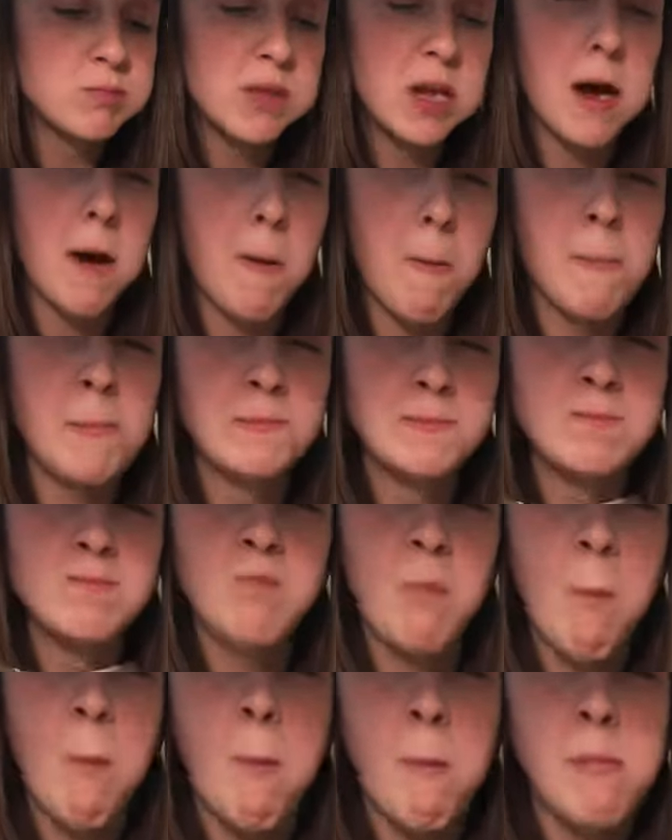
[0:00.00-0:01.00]
No,
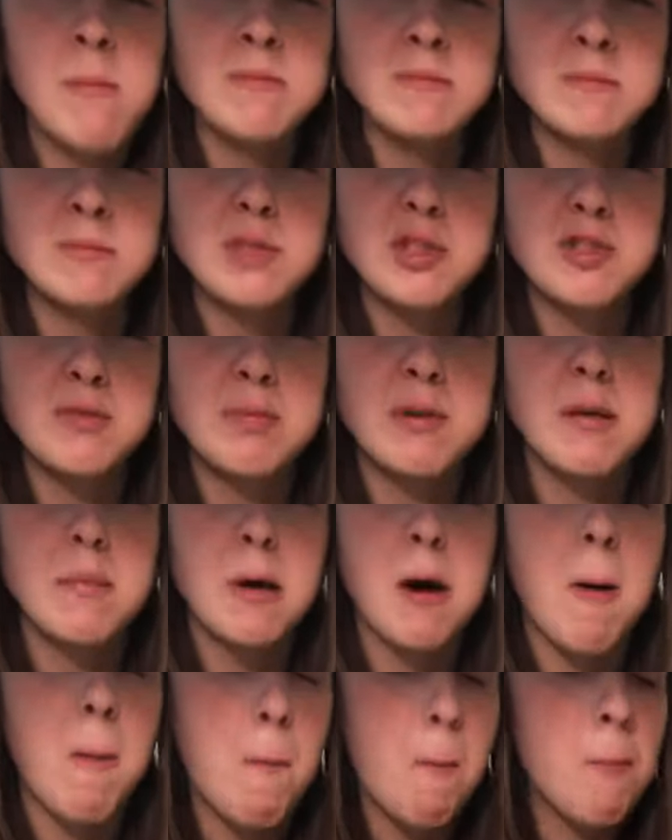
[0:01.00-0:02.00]
it's pretty
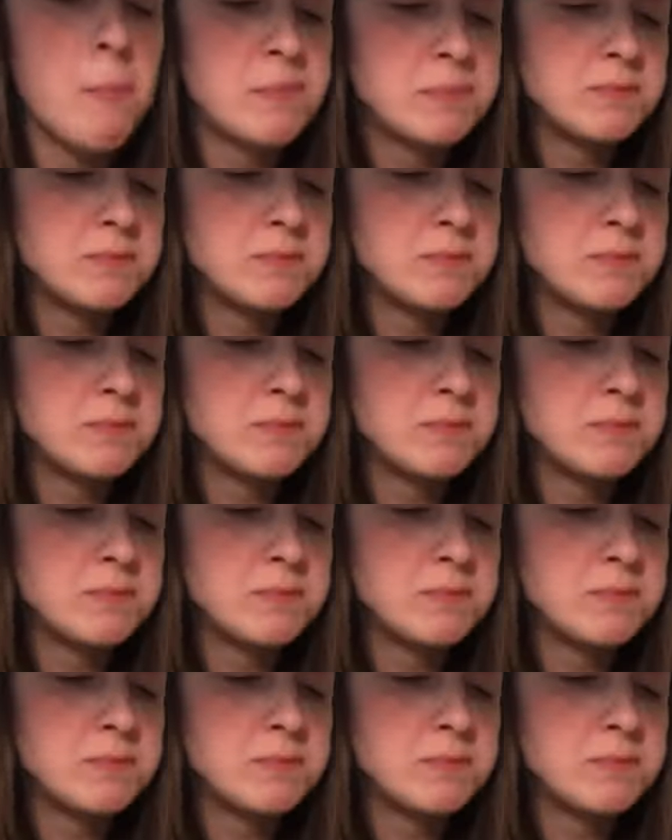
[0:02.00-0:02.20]
bomb.